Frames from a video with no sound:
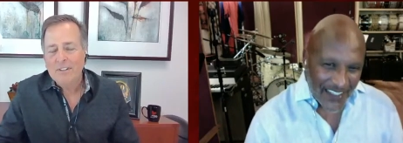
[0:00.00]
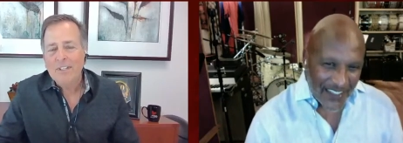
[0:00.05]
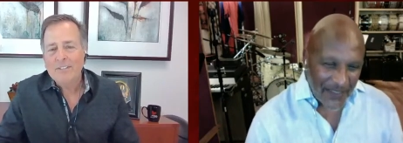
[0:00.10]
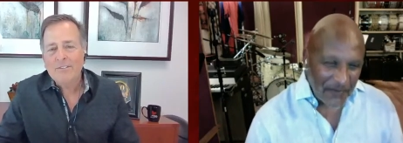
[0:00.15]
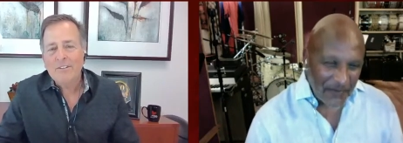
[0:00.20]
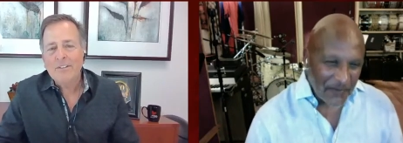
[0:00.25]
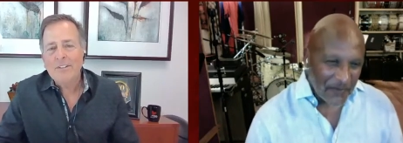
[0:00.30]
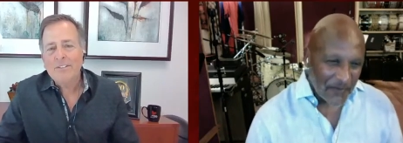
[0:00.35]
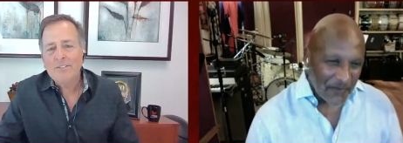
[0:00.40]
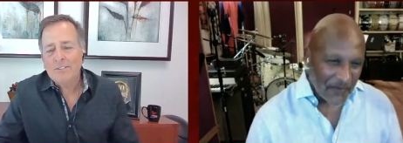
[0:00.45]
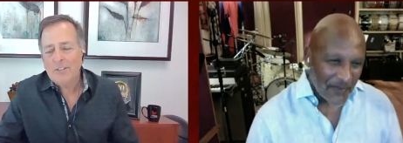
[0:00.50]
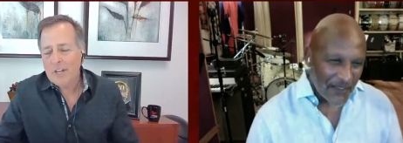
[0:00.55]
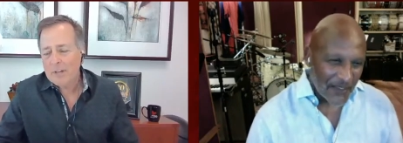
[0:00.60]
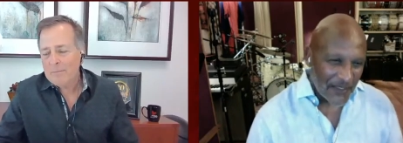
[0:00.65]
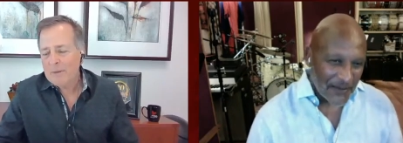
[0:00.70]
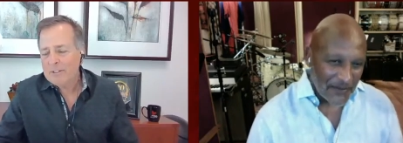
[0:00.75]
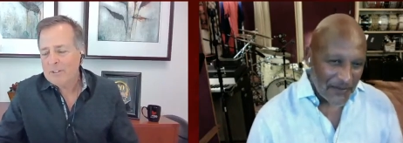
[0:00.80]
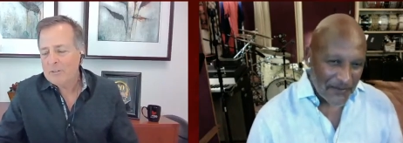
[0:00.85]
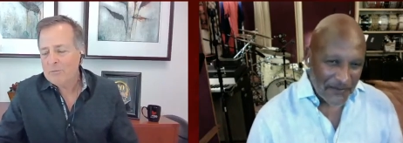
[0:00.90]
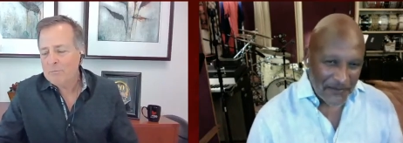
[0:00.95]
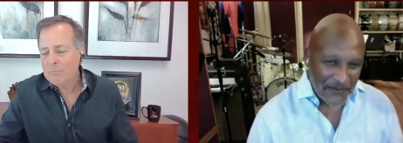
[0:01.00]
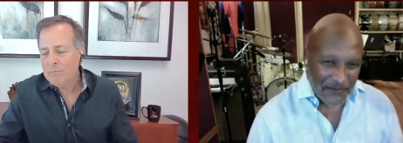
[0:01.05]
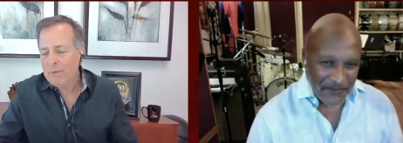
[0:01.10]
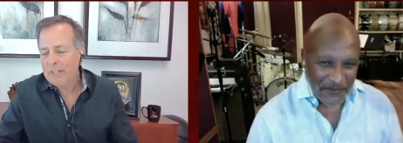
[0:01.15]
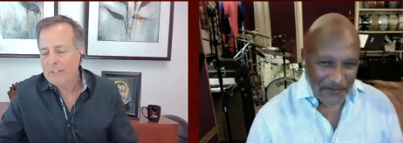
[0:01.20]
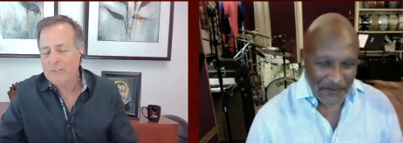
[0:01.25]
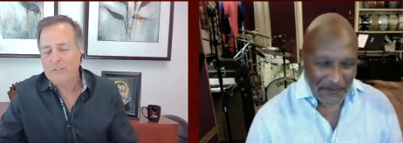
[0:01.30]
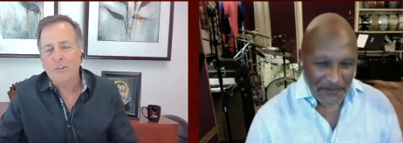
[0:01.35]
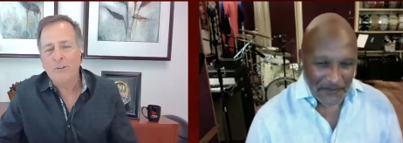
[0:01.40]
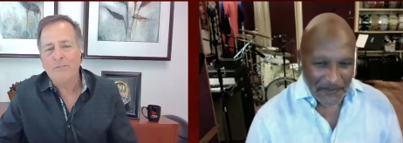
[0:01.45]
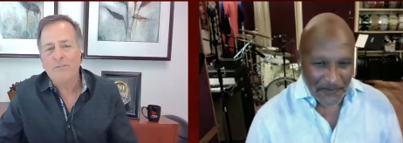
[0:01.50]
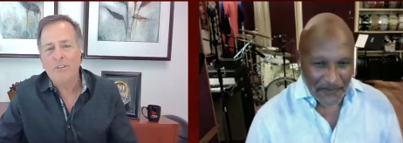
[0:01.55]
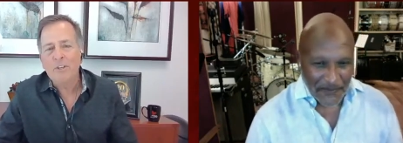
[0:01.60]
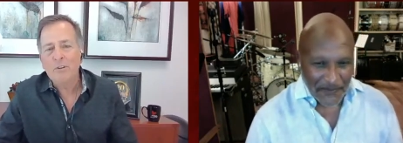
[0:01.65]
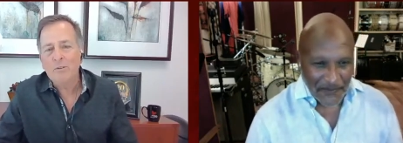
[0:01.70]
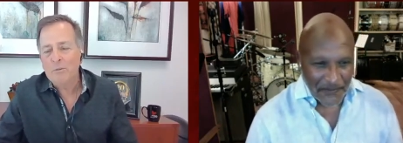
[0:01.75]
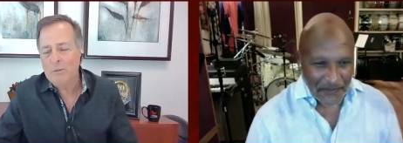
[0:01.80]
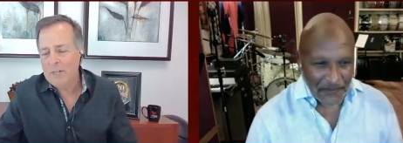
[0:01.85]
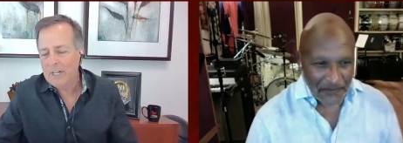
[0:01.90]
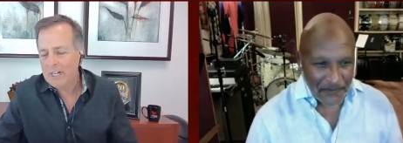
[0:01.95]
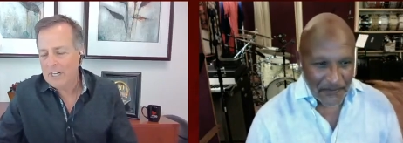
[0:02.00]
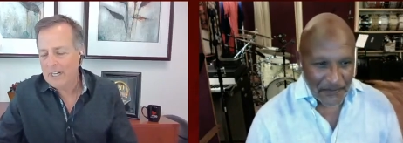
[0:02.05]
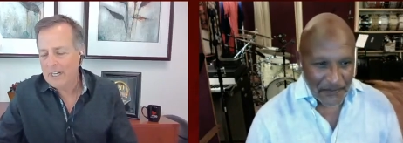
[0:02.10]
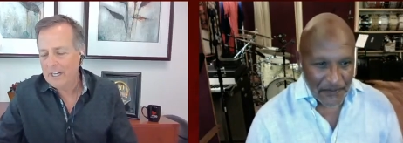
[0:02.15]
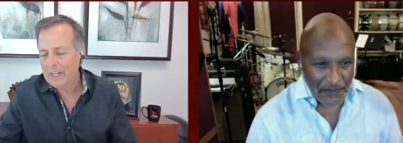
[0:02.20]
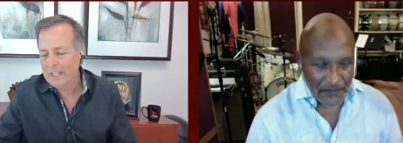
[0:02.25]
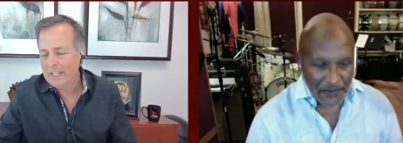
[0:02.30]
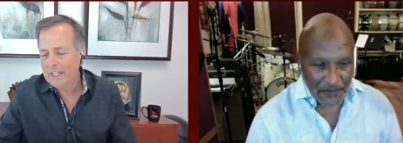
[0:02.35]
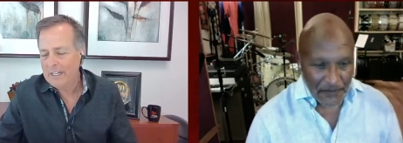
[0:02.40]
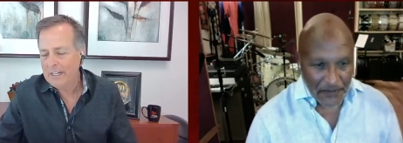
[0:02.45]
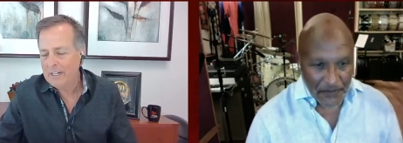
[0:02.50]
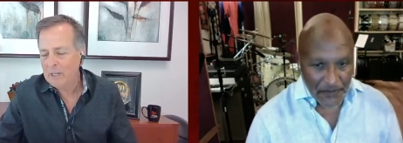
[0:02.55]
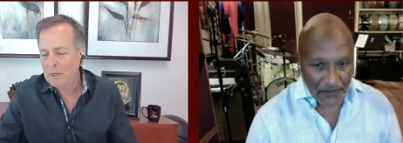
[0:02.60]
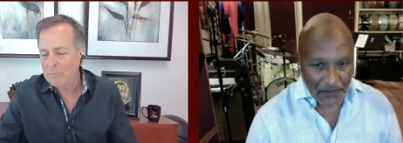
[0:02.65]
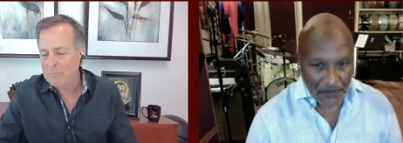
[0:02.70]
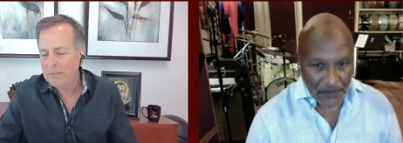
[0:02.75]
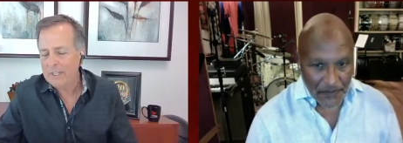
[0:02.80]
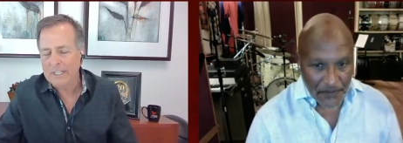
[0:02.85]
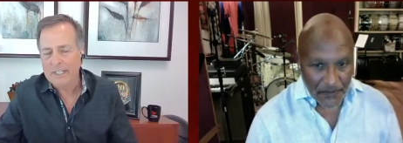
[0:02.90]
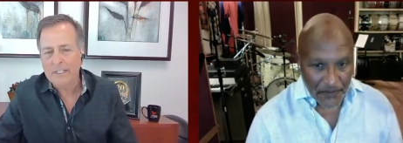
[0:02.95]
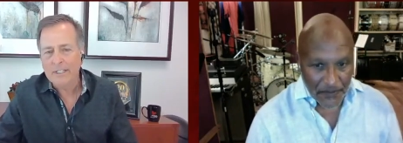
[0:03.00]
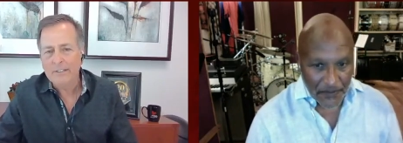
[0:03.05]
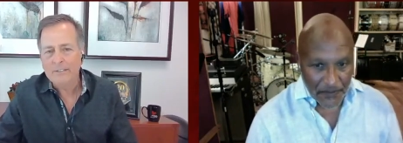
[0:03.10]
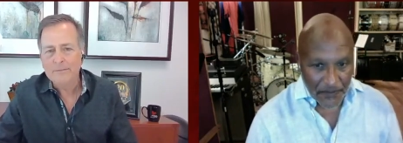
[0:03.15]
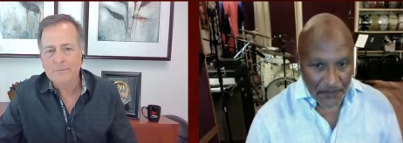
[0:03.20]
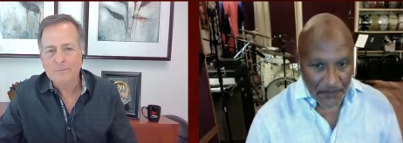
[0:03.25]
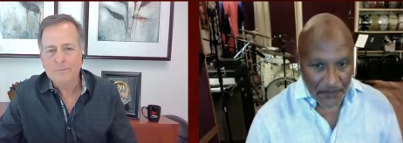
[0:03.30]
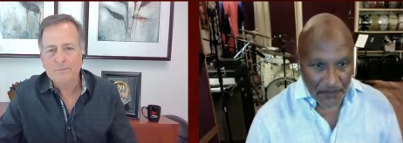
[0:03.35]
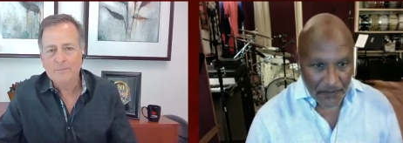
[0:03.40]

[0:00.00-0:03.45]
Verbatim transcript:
Speaker 1: let's let's talk about this picture of you uh, in an airplane.